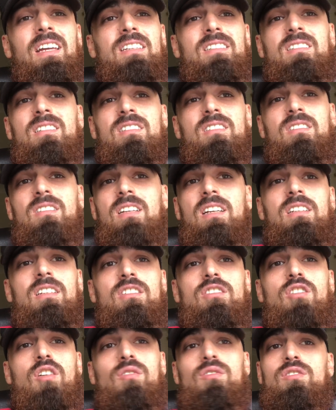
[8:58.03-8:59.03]

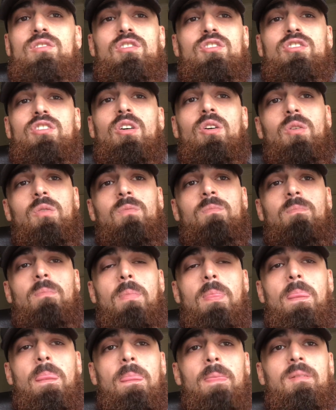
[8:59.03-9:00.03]
just goes to show.
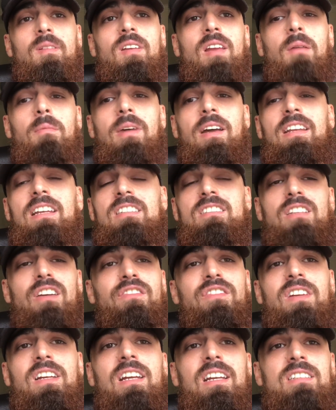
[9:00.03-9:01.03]
Do you know what I mean? And that's
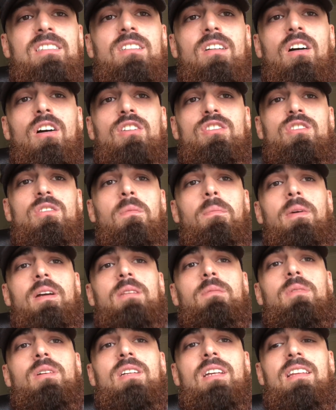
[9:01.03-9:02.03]
nothing against the Arsenal
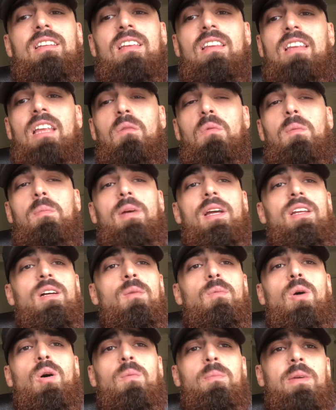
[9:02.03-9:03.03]
players, because at the end of the day, we played
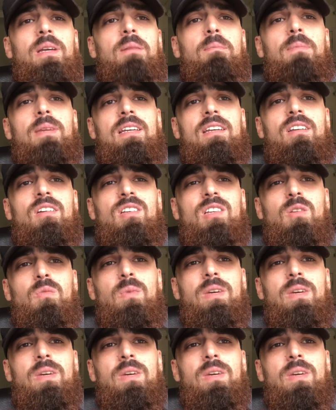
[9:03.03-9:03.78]
Iwobi and Mickey on the